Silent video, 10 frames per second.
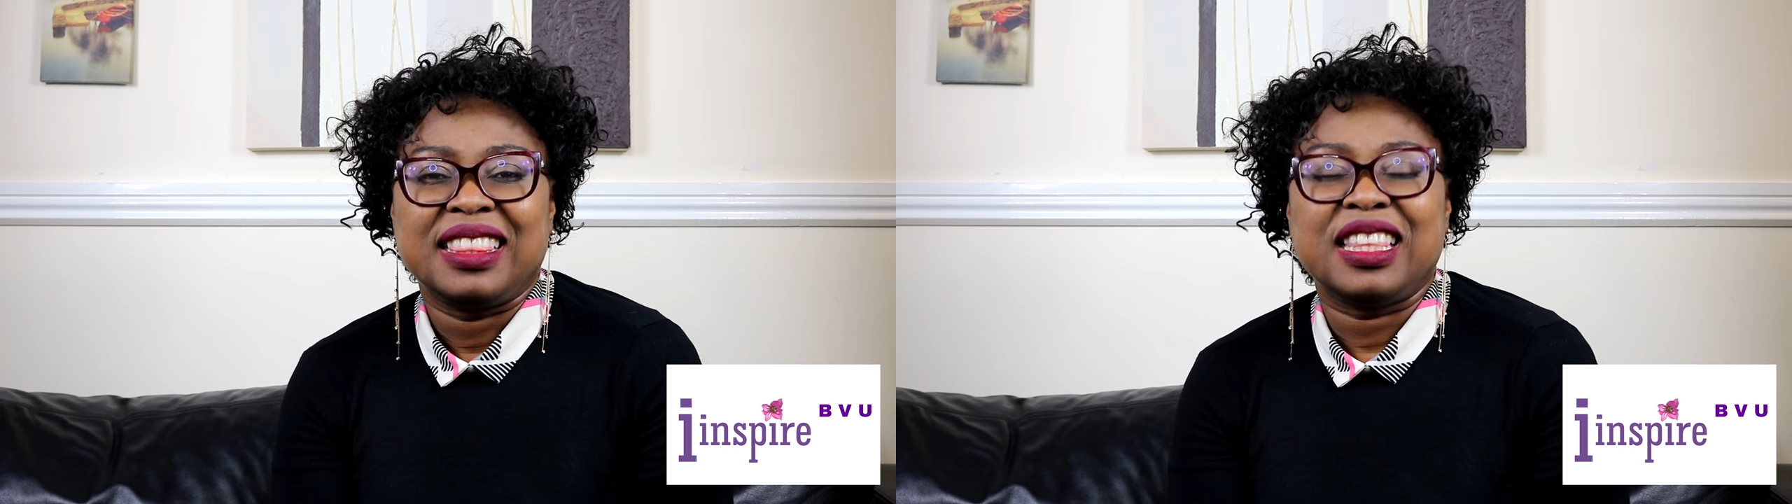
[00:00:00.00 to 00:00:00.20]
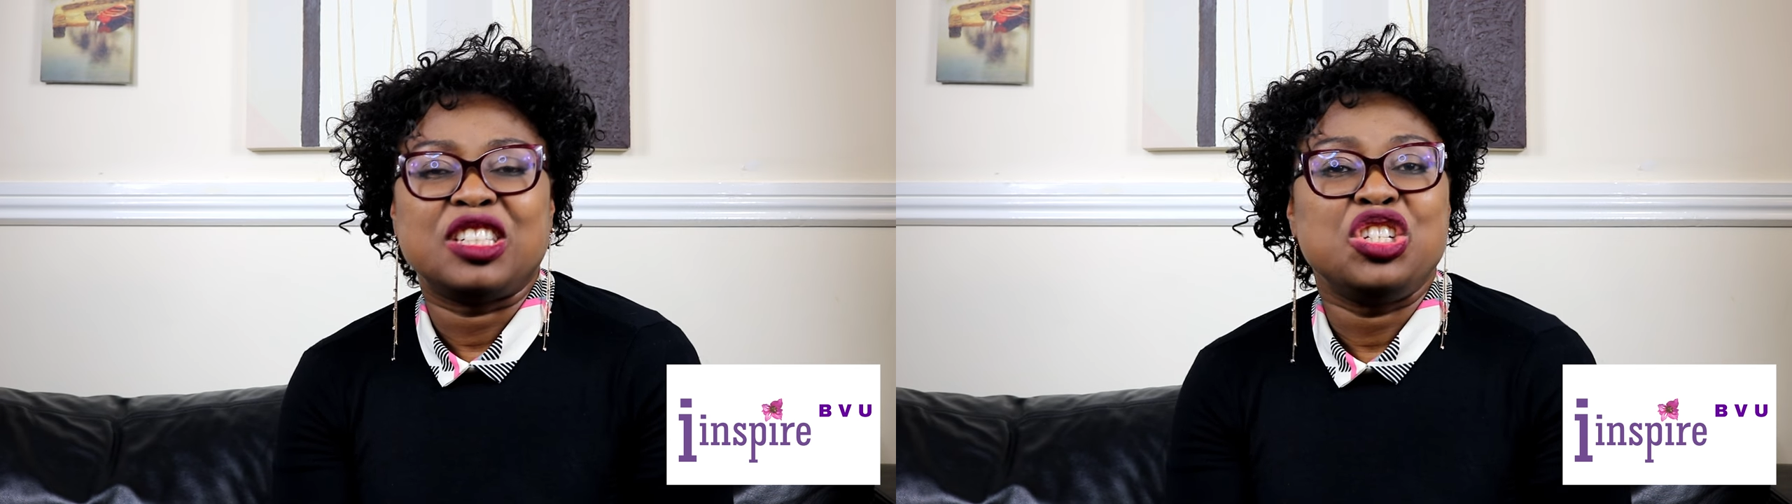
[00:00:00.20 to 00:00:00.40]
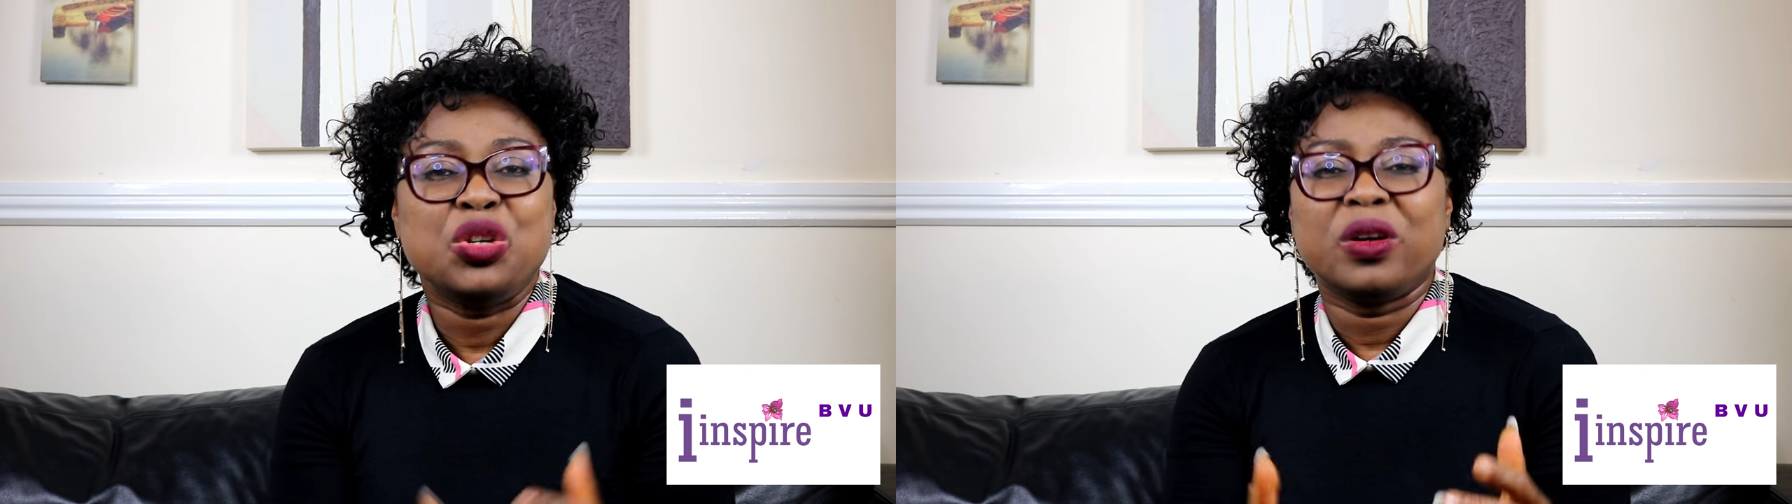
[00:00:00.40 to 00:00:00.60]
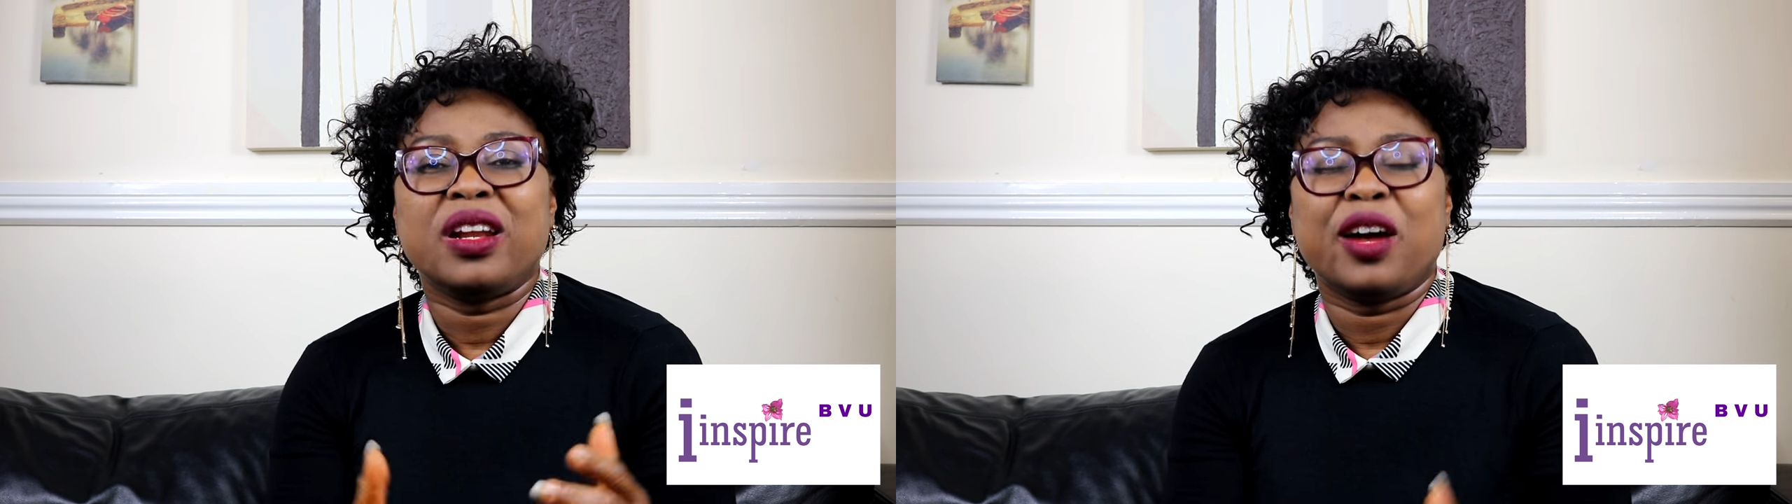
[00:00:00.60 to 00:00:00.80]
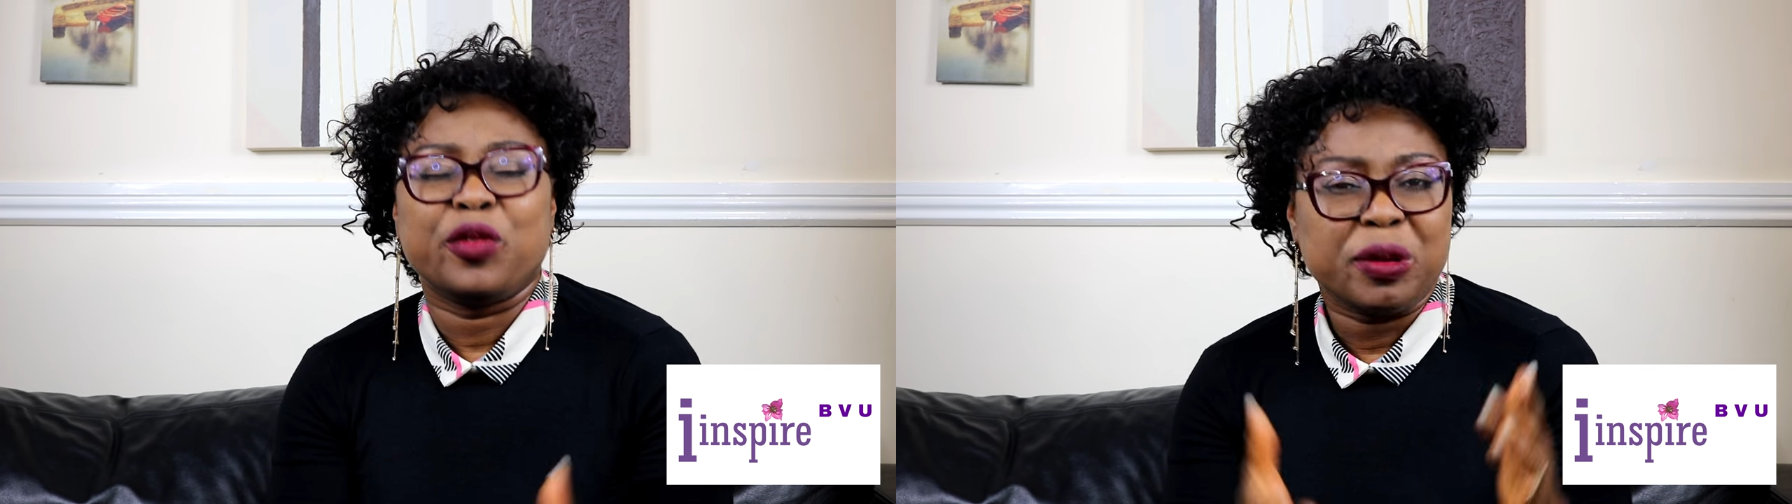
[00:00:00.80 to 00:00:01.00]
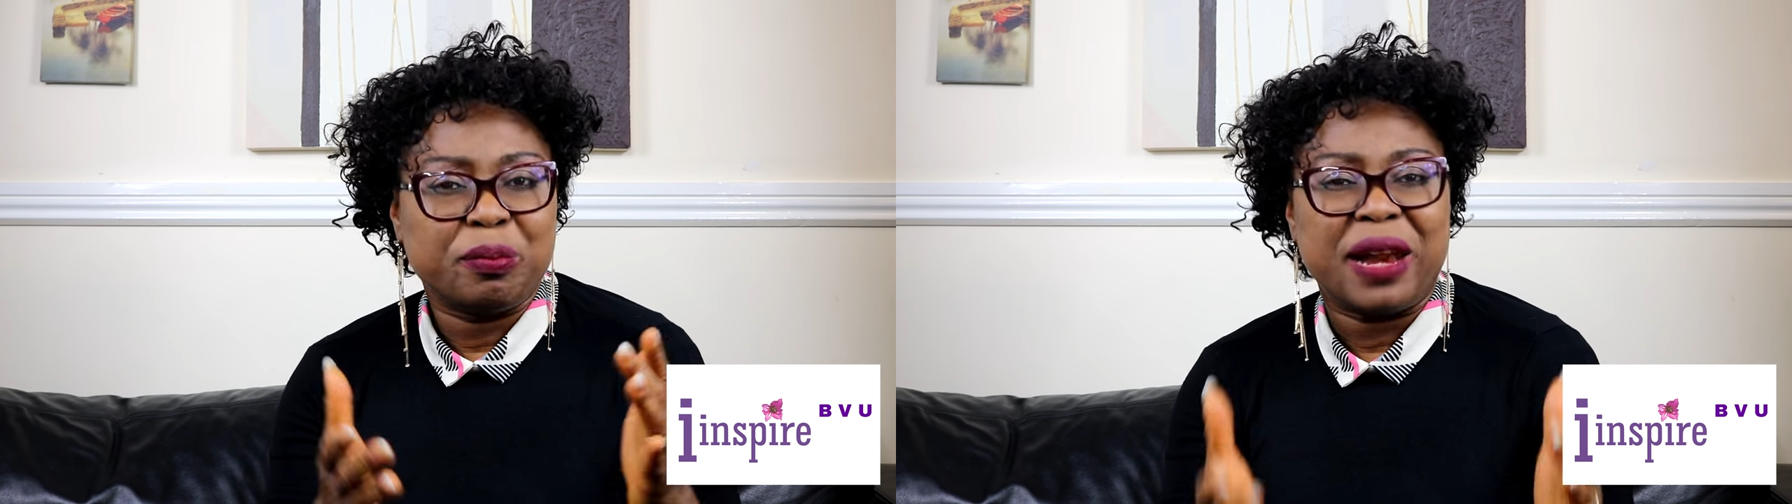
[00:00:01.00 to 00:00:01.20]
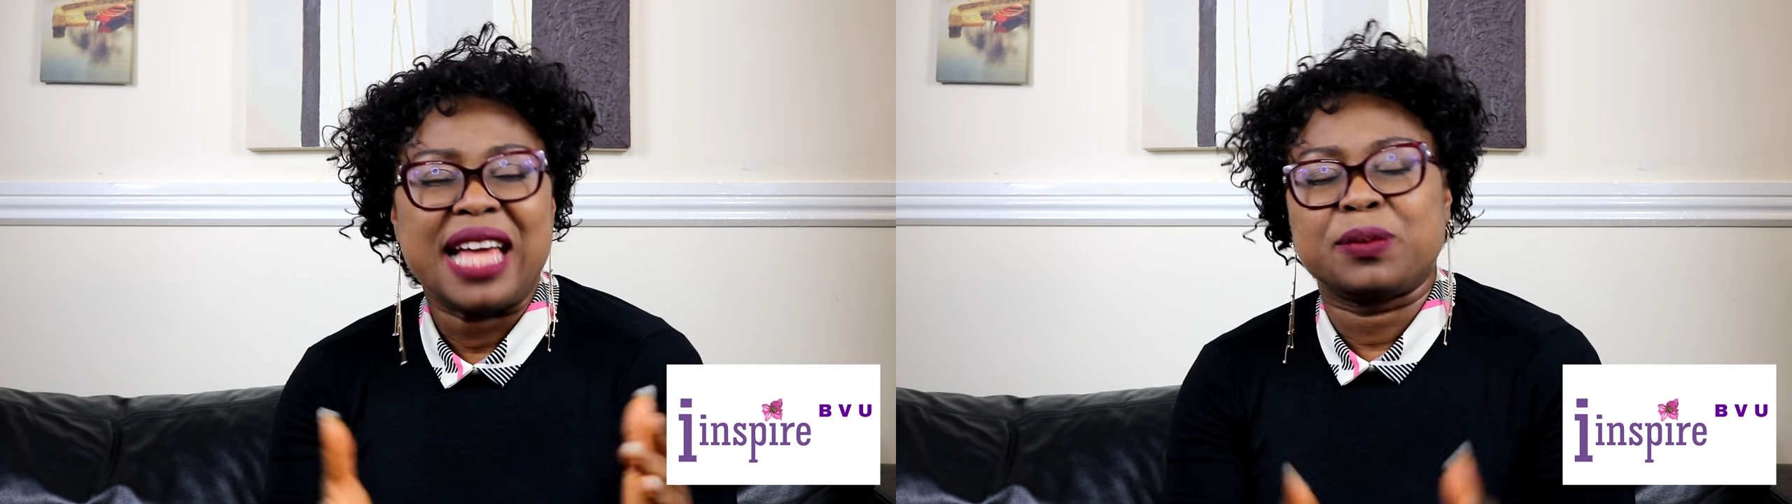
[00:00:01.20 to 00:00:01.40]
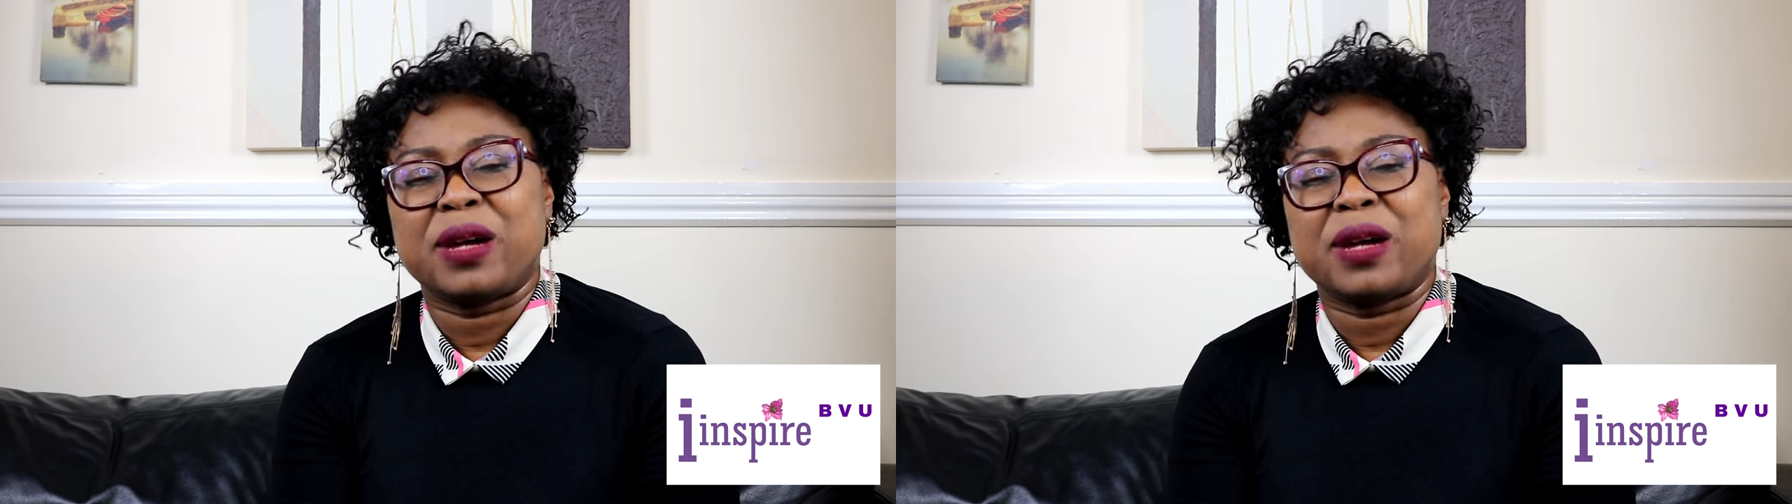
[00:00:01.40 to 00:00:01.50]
that you and I will be blessed